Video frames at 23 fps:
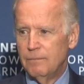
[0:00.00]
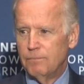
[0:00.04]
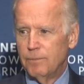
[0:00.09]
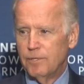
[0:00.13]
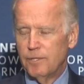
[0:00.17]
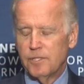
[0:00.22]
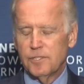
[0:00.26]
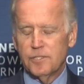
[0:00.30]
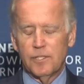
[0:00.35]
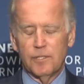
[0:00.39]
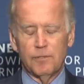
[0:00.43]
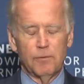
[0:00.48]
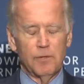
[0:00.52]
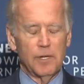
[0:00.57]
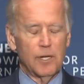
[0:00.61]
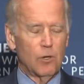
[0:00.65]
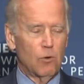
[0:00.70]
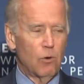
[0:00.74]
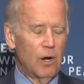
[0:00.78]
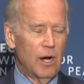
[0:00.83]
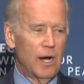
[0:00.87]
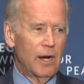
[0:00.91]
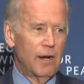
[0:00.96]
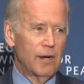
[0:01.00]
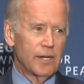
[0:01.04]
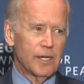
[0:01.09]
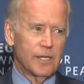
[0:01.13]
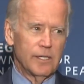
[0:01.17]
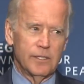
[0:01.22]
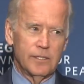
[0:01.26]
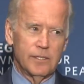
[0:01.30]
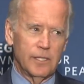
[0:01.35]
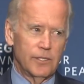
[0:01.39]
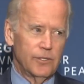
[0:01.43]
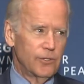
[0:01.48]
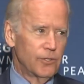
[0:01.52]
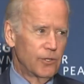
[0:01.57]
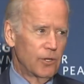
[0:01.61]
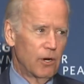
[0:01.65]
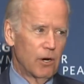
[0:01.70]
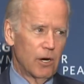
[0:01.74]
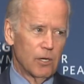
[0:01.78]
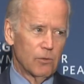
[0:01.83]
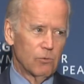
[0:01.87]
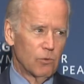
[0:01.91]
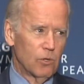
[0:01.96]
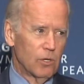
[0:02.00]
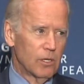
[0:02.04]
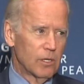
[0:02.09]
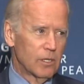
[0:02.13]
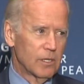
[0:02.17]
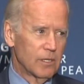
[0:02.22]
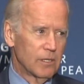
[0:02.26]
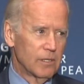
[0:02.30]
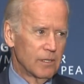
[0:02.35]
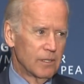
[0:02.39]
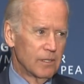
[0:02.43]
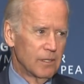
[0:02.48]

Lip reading: But it's going to require continued hard work,